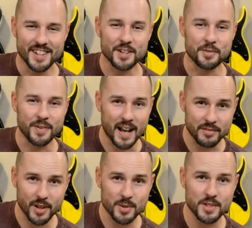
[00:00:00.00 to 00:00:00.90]
There are
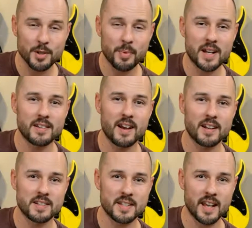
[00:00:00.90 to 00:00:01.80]
5 notes in the
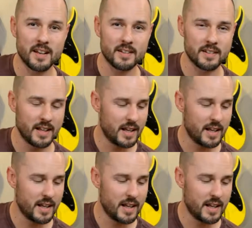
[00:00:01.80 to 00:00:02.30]
pentatonic scale.